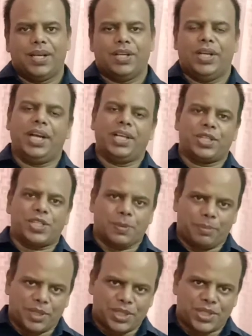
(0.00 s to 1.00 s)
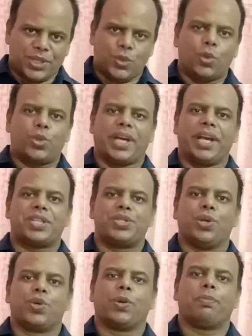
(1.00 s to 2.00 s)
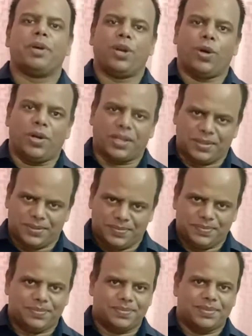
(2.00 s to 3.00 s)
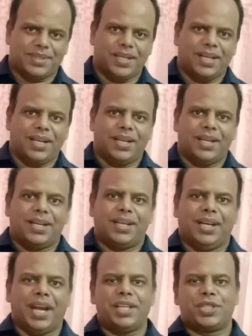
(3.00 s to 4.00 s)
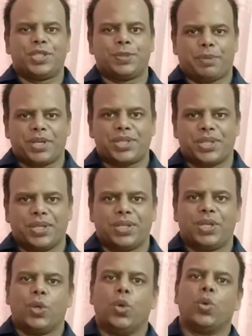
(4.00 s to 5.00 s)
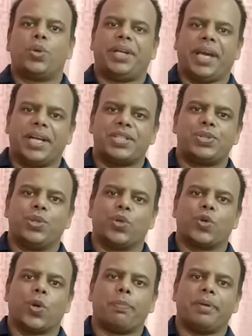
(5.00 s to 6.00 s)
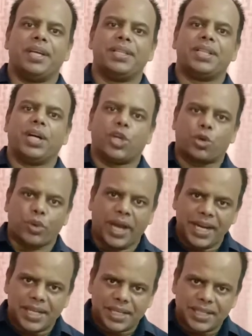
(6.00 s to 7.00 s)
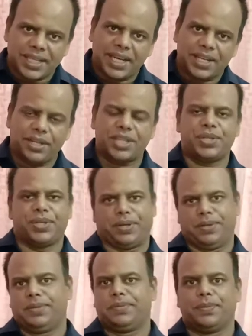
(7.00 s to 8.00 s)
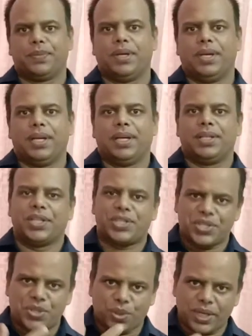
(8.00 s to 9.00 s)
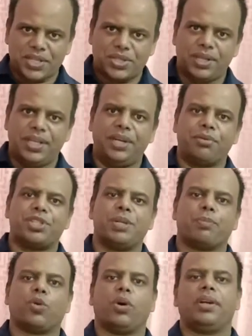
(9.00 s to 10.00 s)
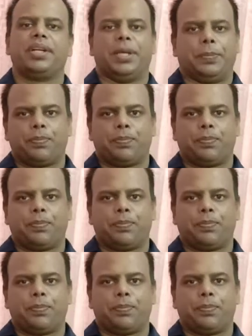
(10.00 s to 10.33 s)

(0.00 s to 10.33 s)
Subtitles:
Leader is a person who takes the group along. Leader is a person who takes the group in the right direction. This is known as the leadership quality.